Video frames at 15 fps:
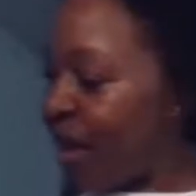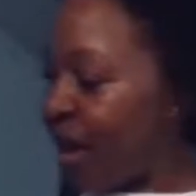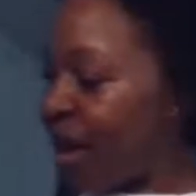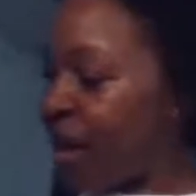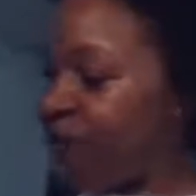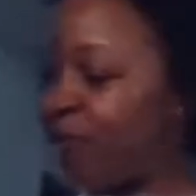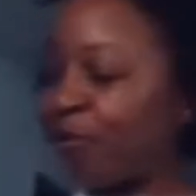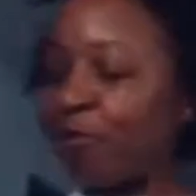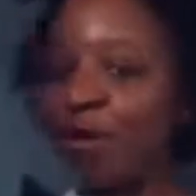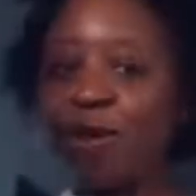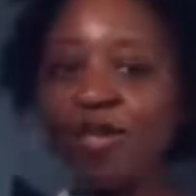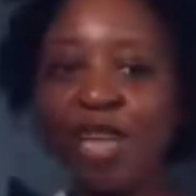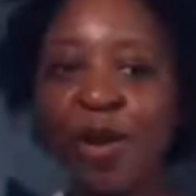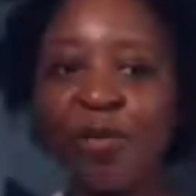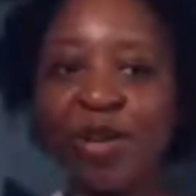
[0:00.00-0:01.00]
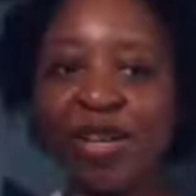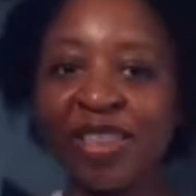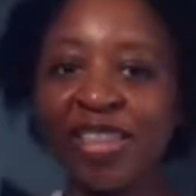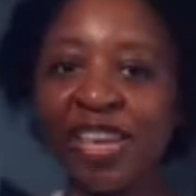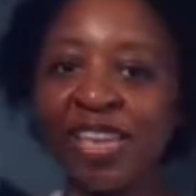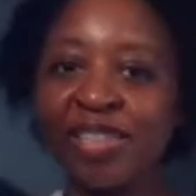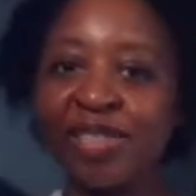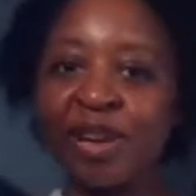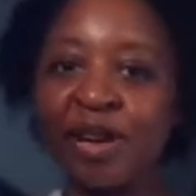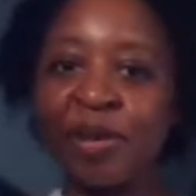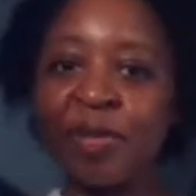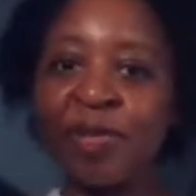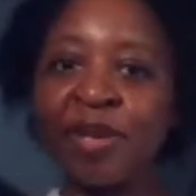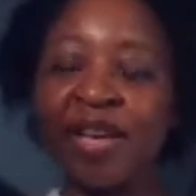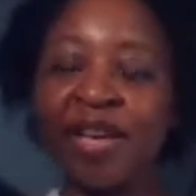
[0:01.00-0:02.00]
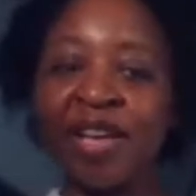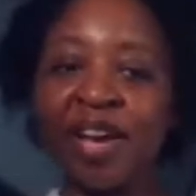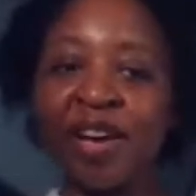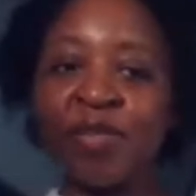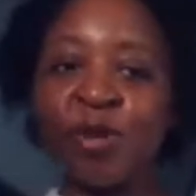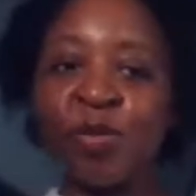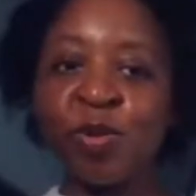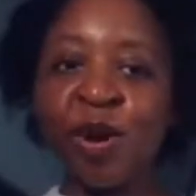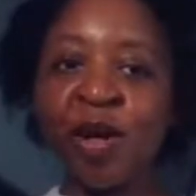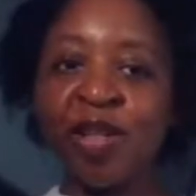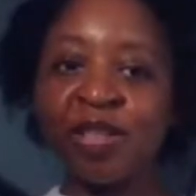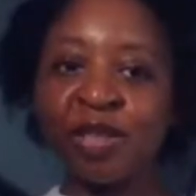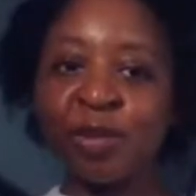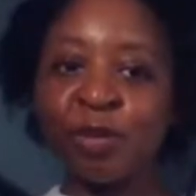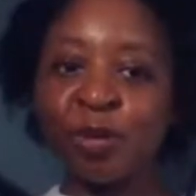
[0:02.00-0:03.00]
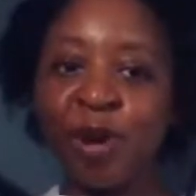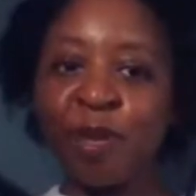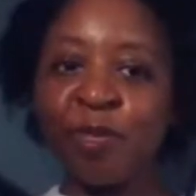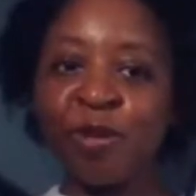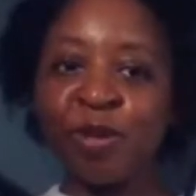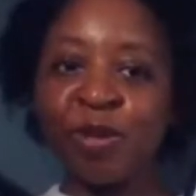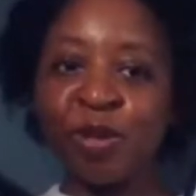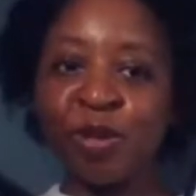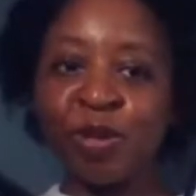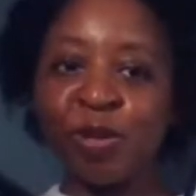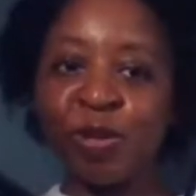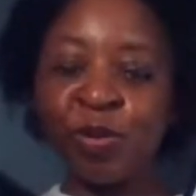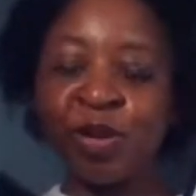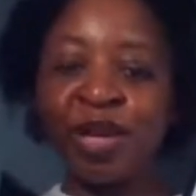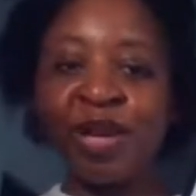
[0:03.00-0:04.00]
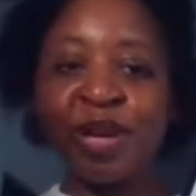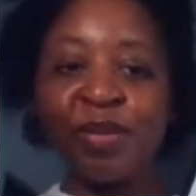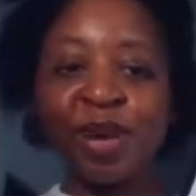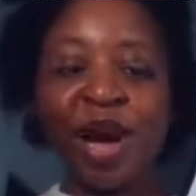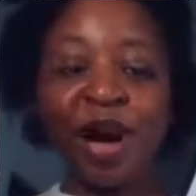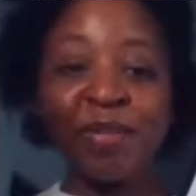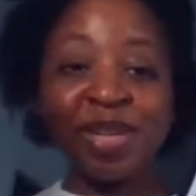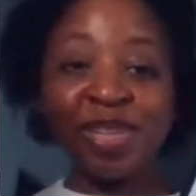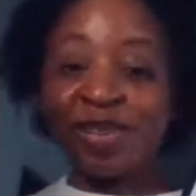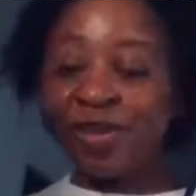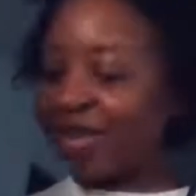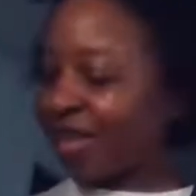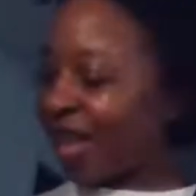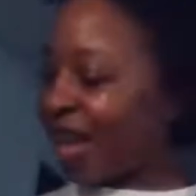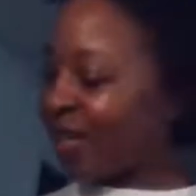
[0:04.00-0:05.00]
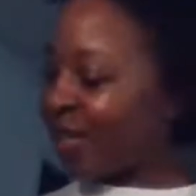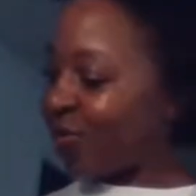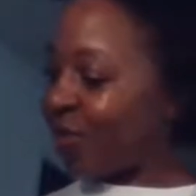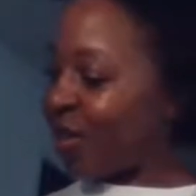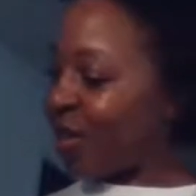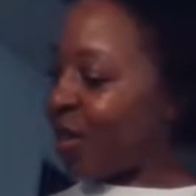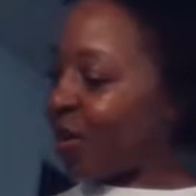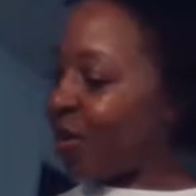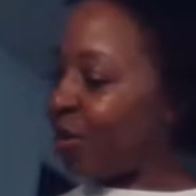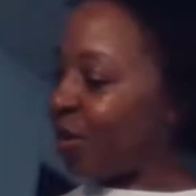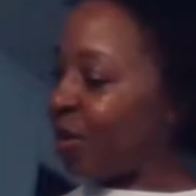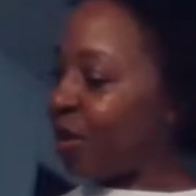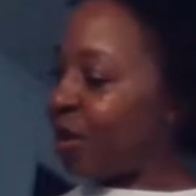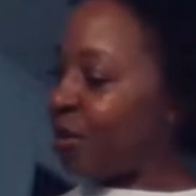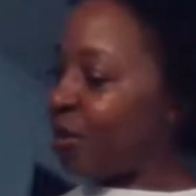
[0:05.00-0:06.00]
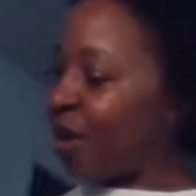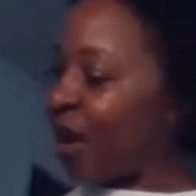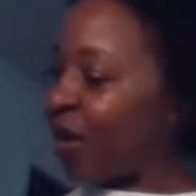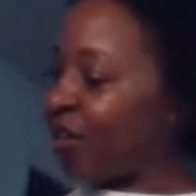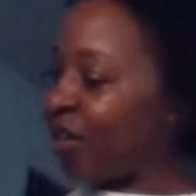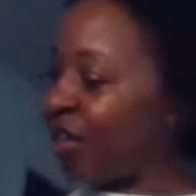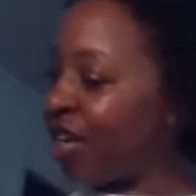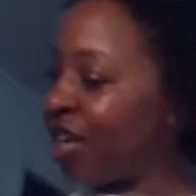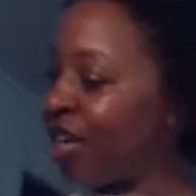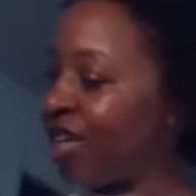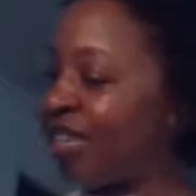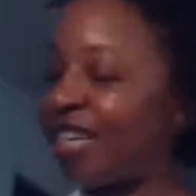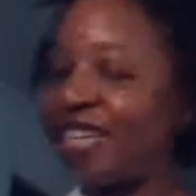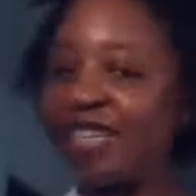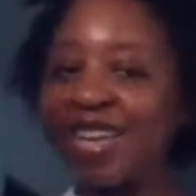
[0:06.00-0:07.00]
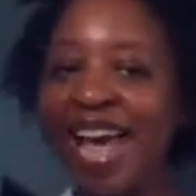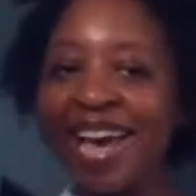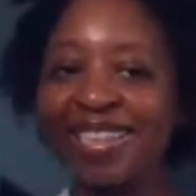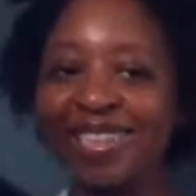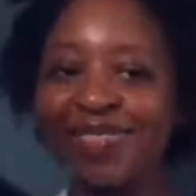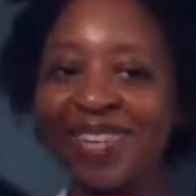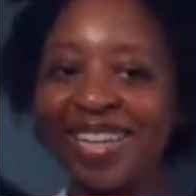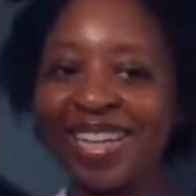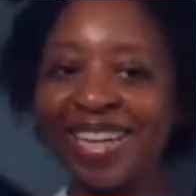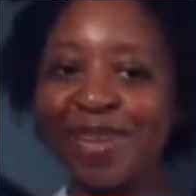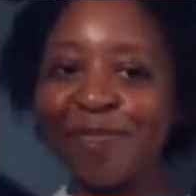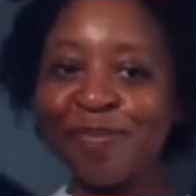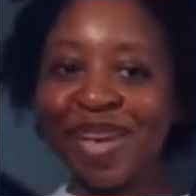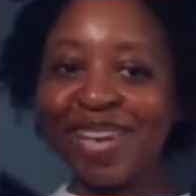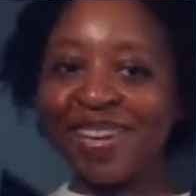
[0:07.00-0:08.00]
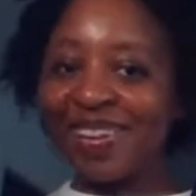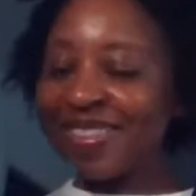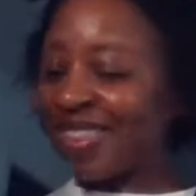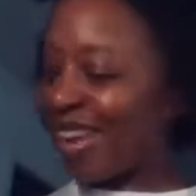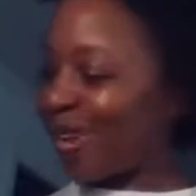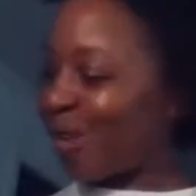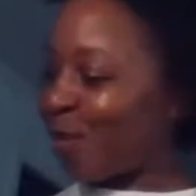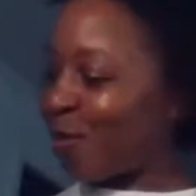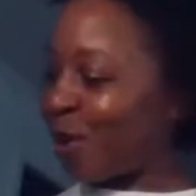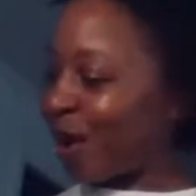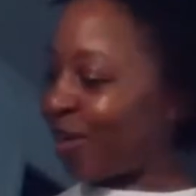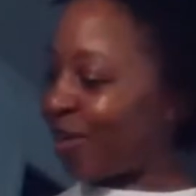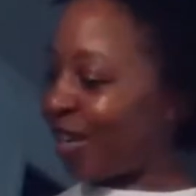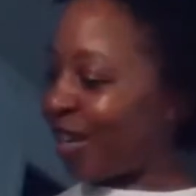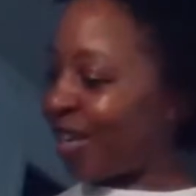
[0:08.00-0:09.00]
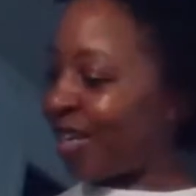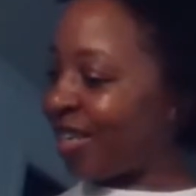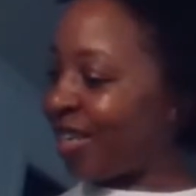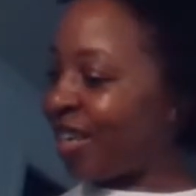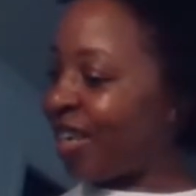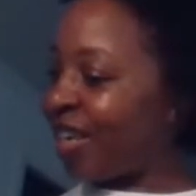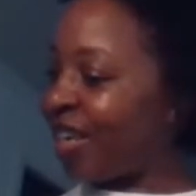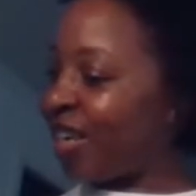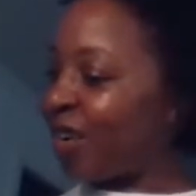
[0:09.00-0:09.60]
Uh, but first, I want to thank some of you all subscribers who commented on the last video. Posh Kennedy asked me to get better. Thank you, Posh Kennedy.